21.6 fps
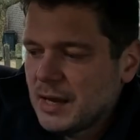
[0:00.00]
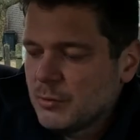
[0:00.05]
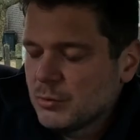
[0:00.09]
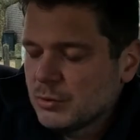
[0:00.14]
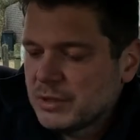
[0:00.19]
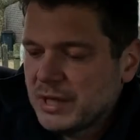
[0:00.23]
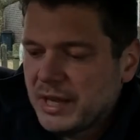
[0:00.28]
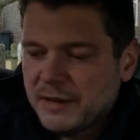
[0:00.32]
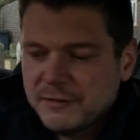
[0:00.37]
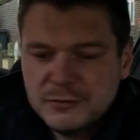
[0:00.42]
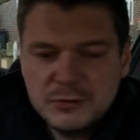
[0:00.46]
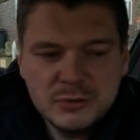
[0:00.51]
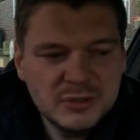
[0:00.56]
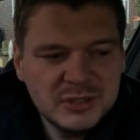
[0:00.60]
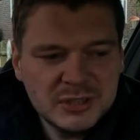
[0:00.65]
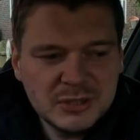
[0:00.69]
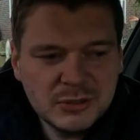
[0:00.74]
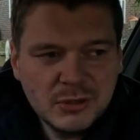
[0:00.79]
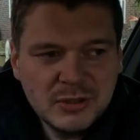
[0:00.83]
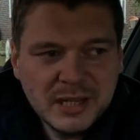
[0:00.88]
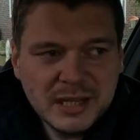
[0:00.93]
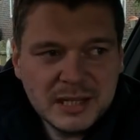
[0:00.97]
I would have to
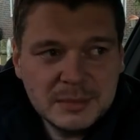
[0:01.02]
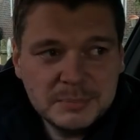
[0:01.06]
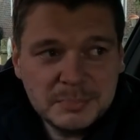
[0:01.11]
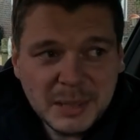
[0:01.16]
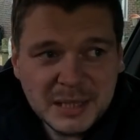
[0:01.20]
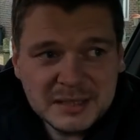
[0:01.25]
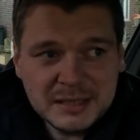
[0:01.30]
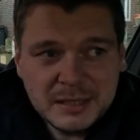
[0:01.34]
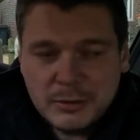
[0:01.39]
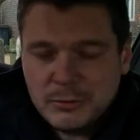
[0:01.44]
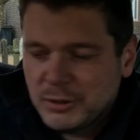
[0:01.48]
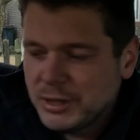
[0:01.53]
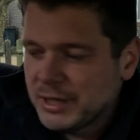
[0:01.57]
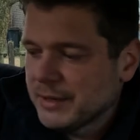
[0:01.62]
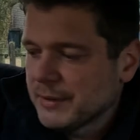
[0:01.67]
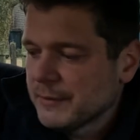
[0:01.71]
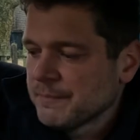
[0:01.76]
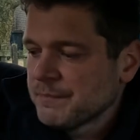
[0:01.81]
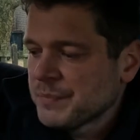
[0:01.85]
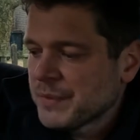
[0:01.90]
disconnect battery.